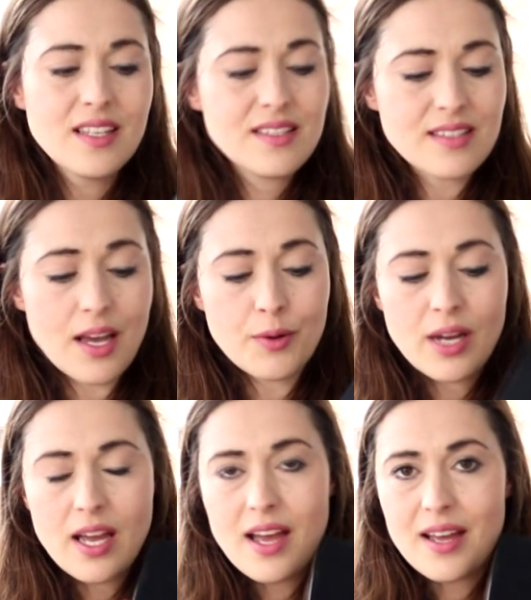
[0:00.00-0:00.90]
So
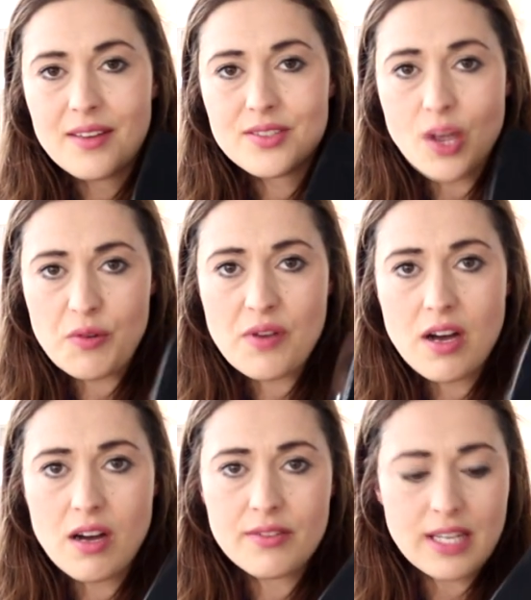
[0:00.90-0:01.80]

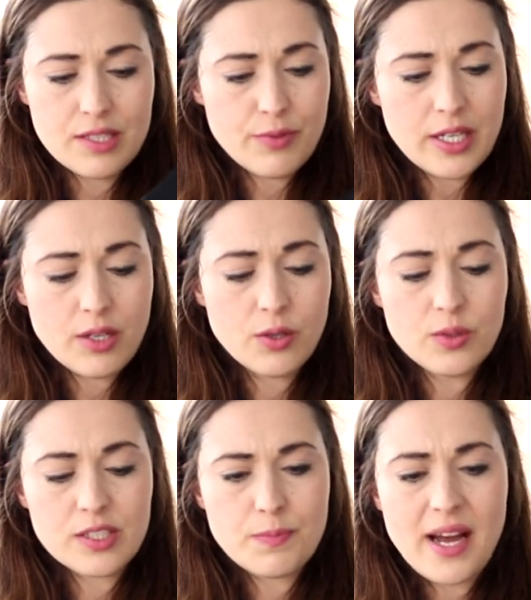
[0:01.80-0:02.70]
far that is really cool.
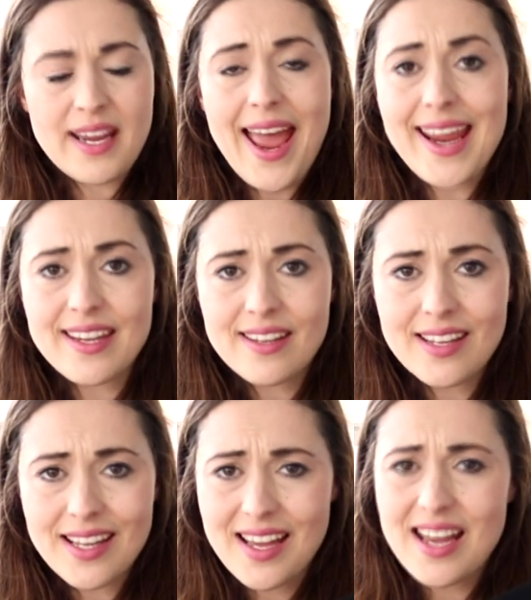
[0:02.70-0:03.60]
It's by
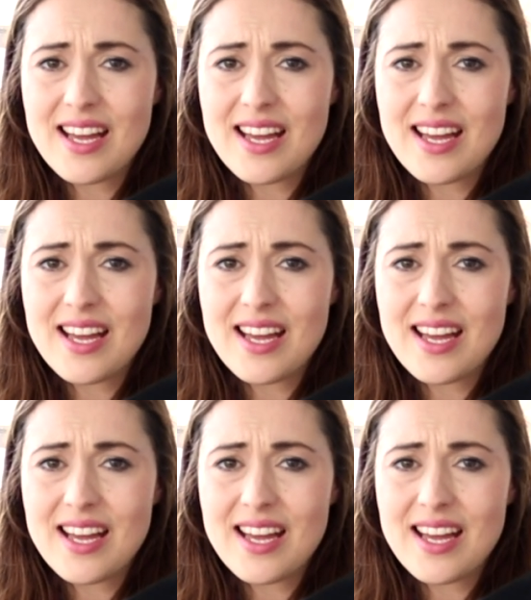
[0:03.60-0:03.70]
Anker.